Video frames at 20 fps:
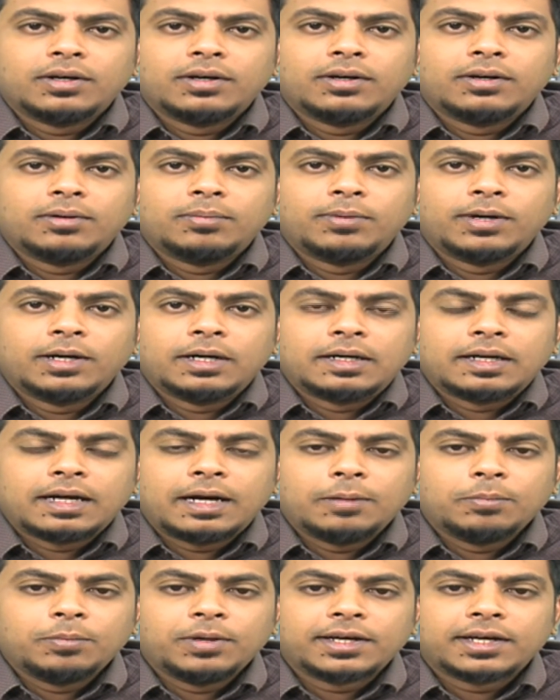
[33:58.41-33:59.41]
but I'm
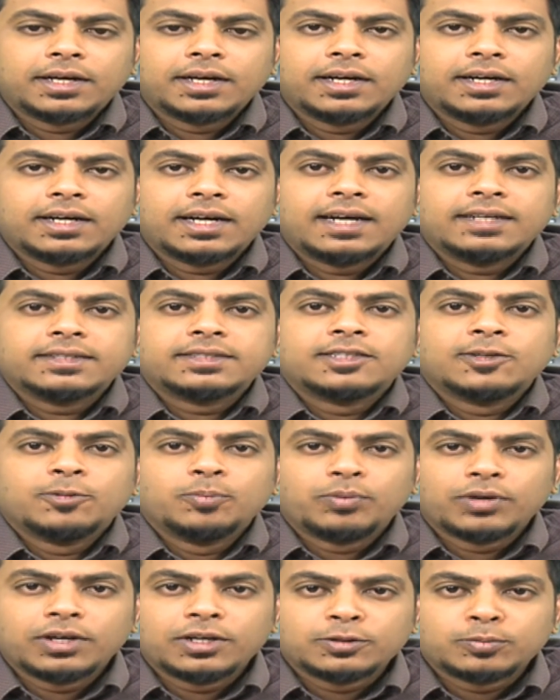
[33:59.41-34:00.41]
making it as simple
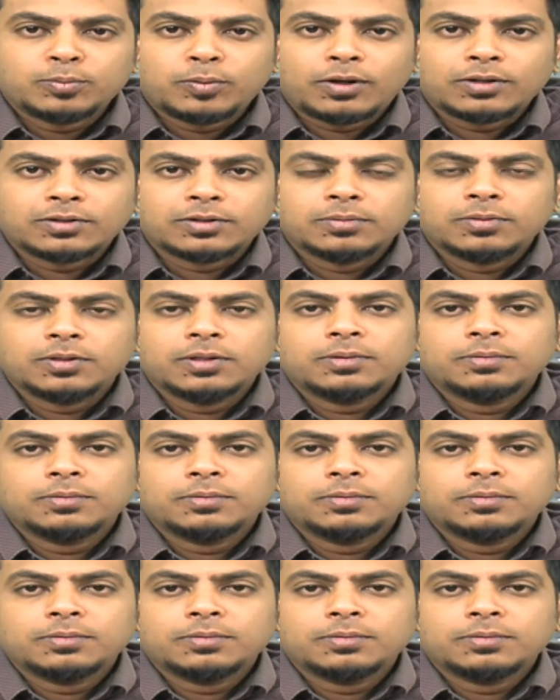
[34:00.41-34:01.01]
as possible.